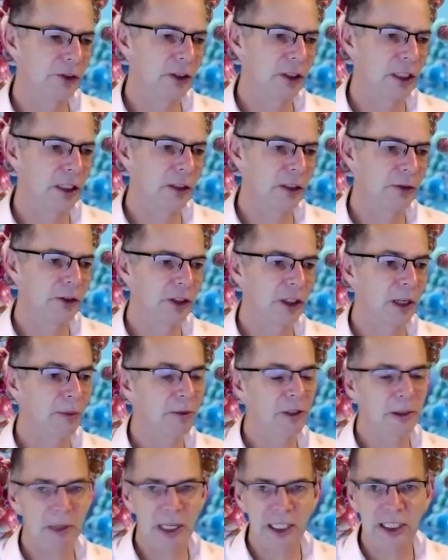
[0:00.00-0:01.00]

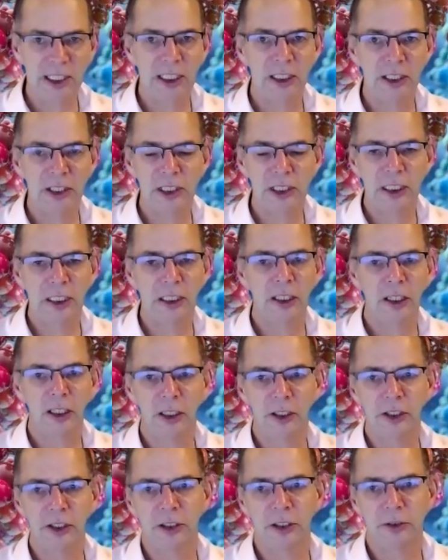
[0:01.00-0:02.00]
subspecialists in
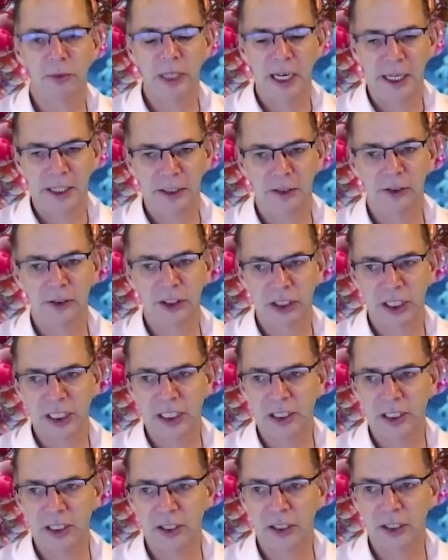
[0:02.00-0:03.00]
inherited retinal
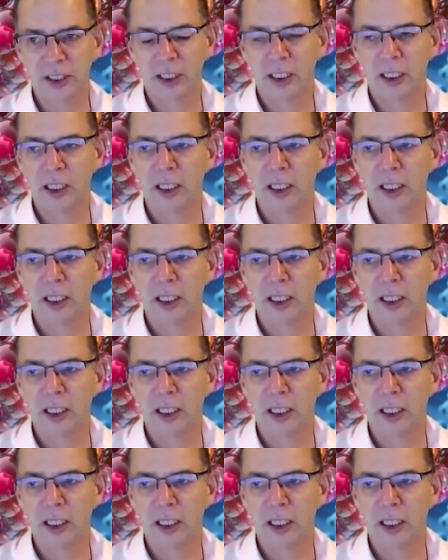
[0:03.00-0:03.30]
diseases.